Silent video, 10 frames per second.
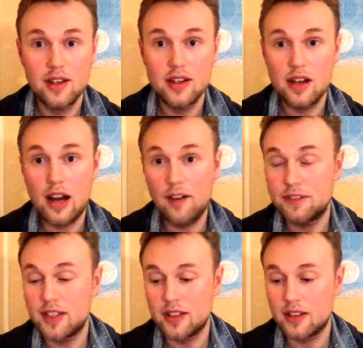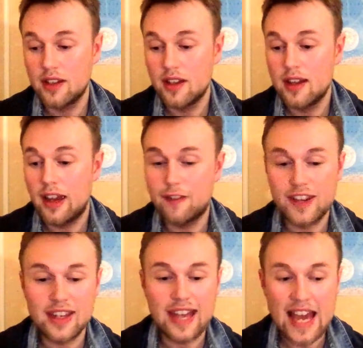Often, I
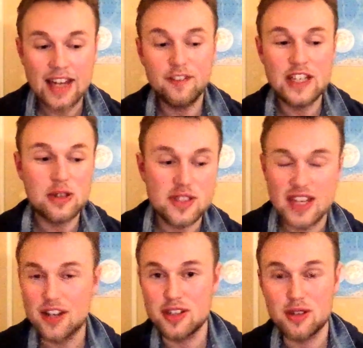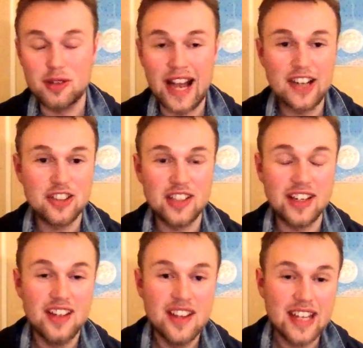think anything you say or do
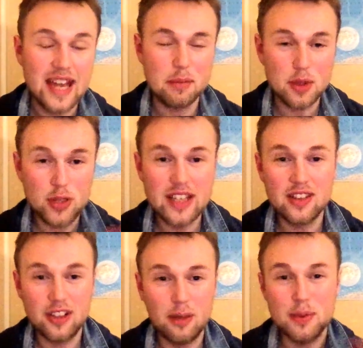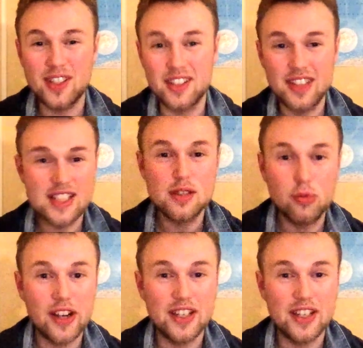actually can be reinterpreted, and this is why